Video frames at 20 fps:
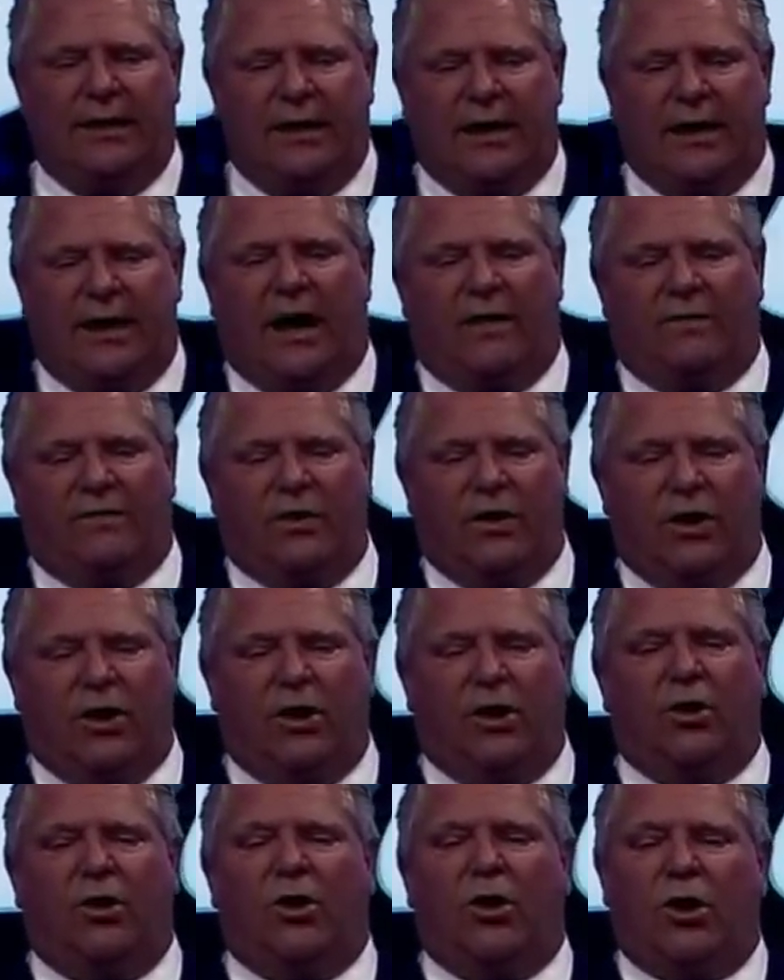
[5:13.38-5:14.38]
If
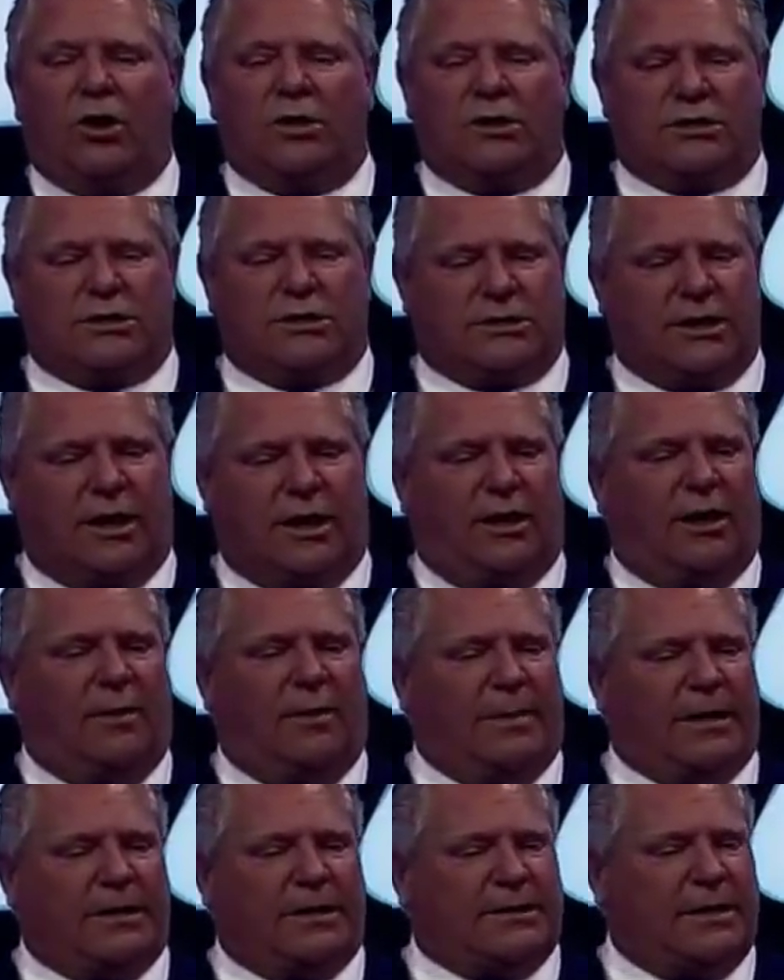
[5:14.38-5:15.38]
you start a
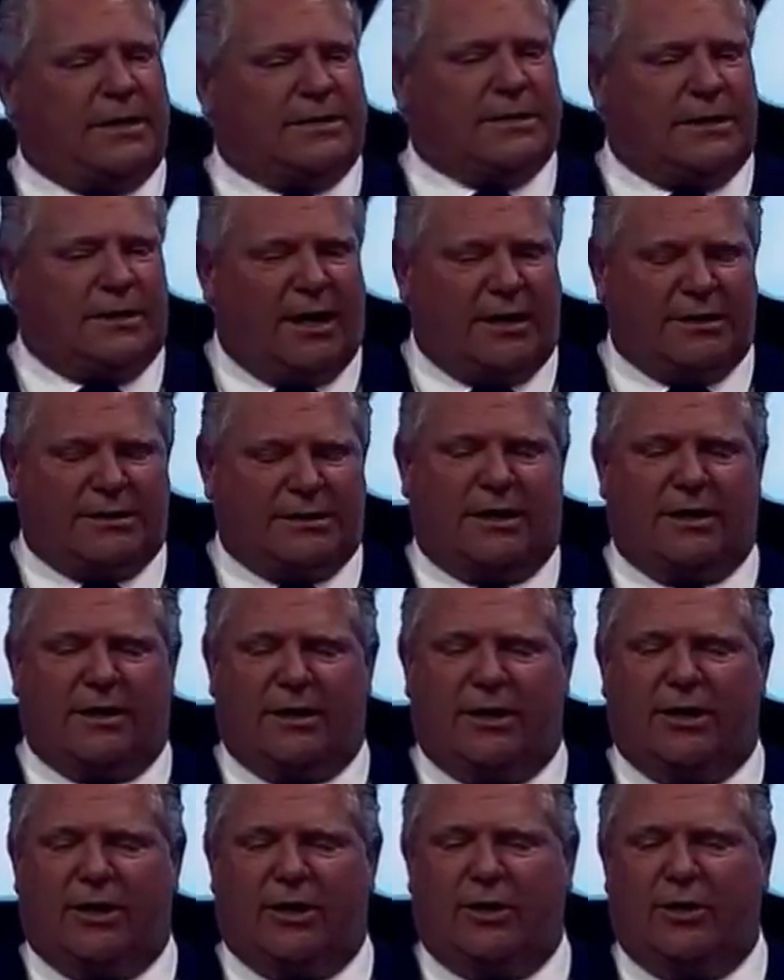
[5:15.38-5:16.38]
business in
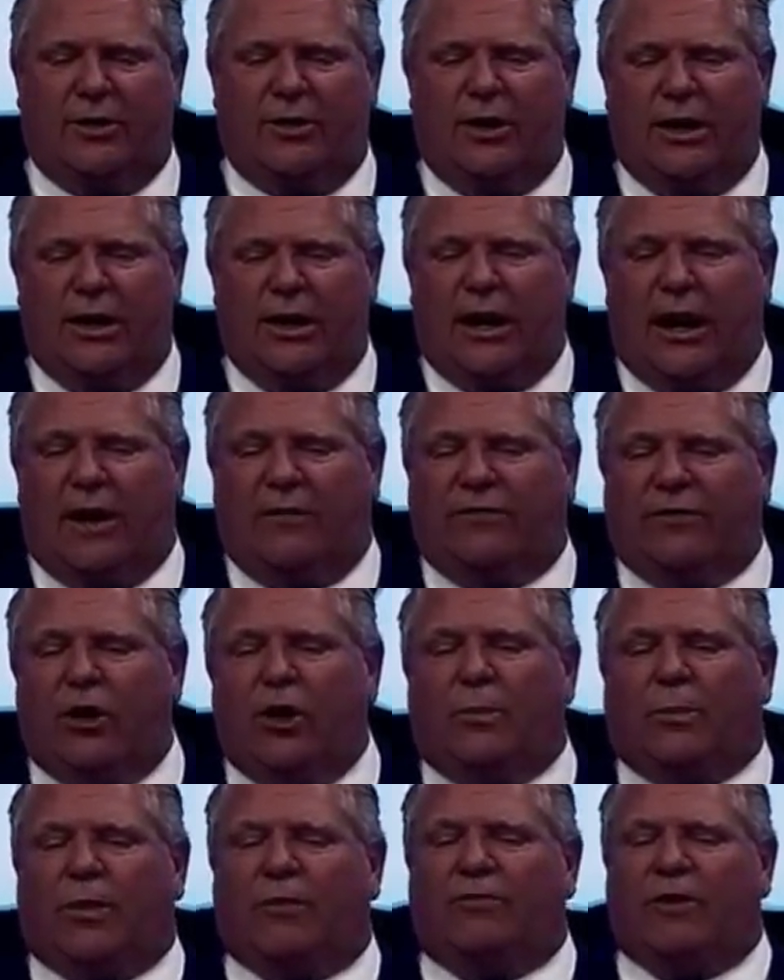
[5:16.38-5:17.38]
Ontario, if you
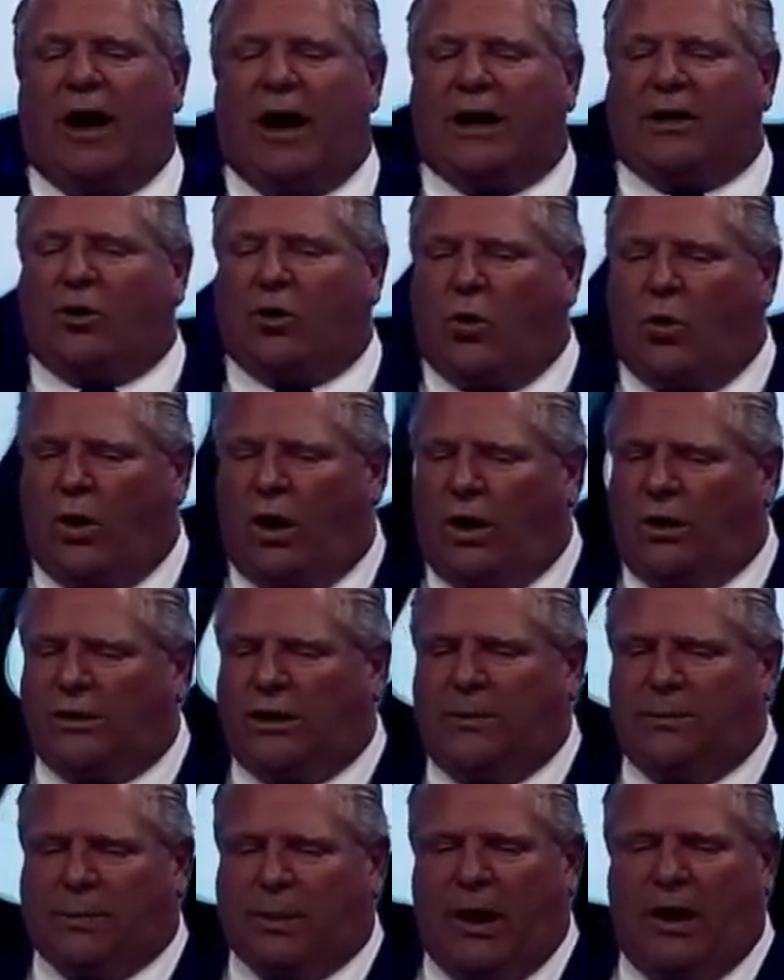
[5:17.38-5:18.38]
provide quality
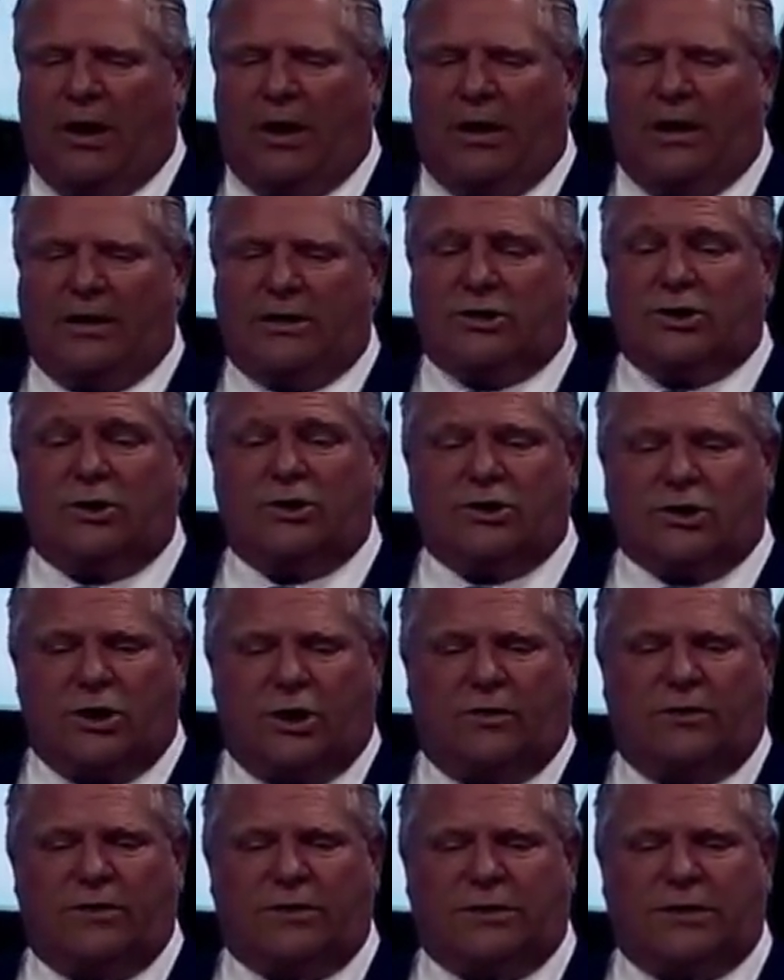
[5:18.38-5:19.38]
products or
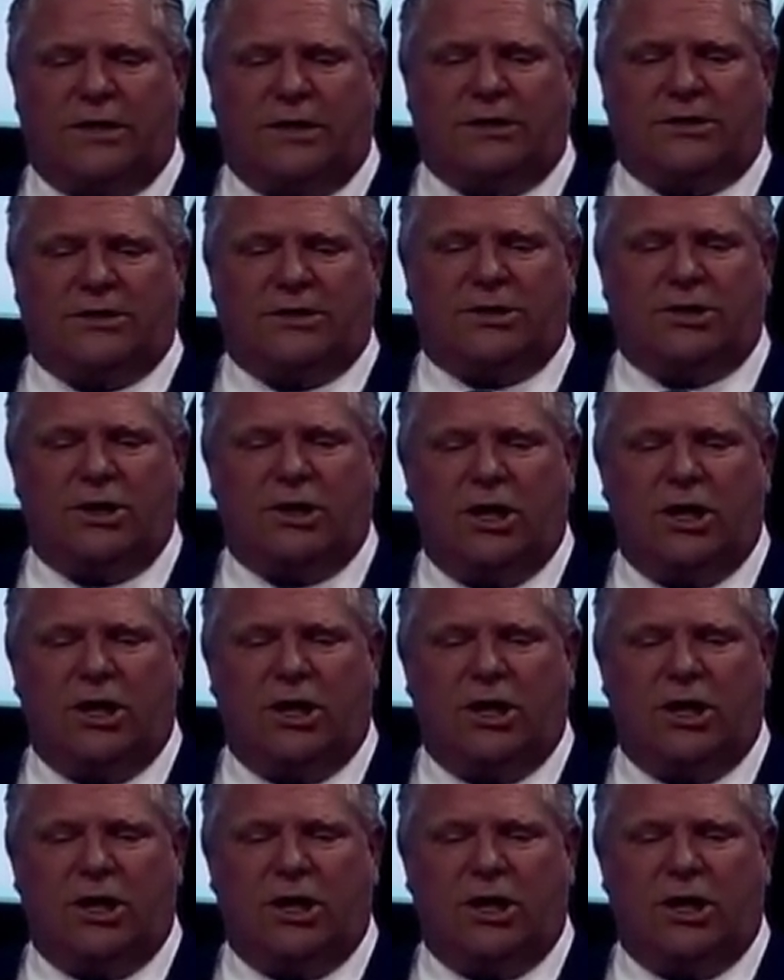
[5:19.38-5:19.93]
services,